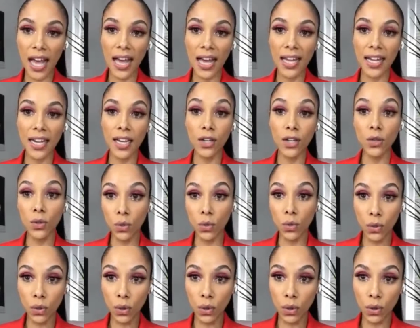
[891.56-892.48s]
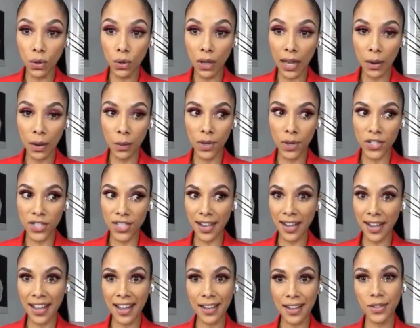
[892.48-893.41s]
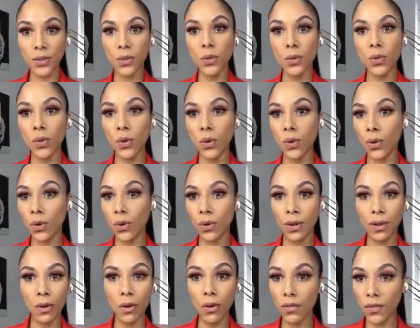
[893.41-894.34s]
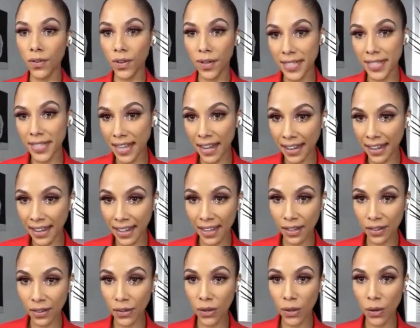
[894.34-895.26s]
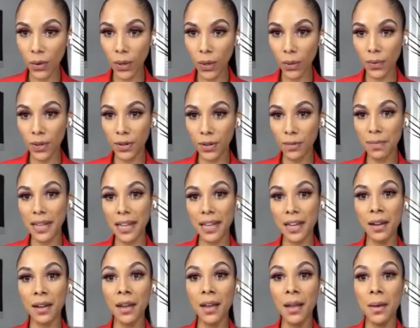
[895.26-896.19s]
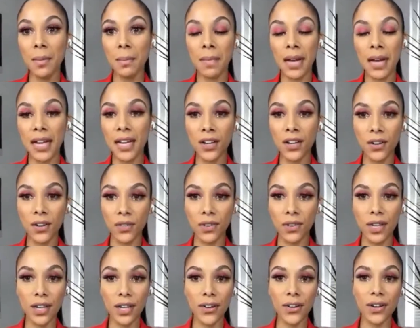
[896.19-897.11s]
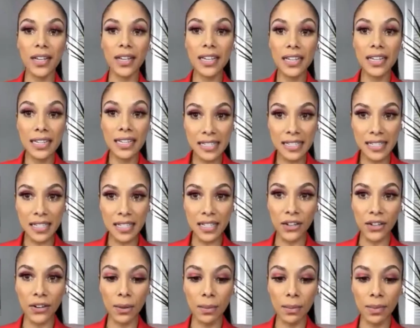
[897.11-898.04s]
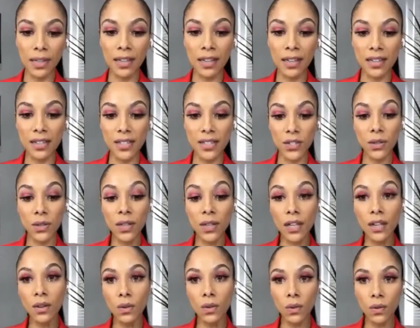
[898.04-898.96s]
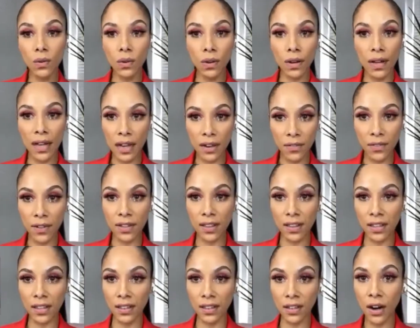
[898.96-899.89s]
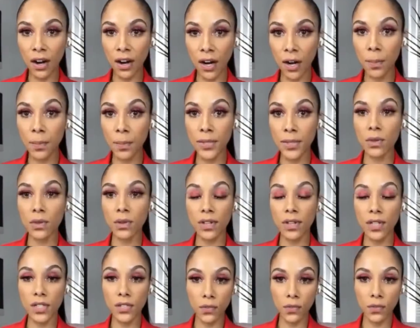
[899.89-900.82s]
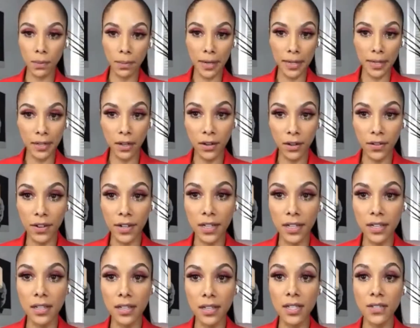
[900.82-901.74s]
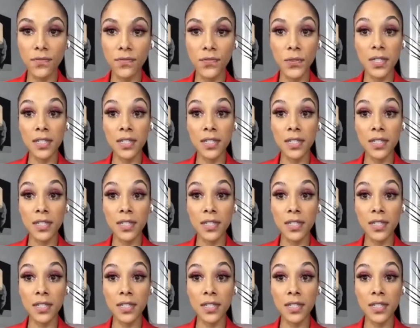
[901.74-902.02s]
and Google. I wish I had Google over a decade ago. It would have made my career easier because you can Google everything. There are opportunities for minorities,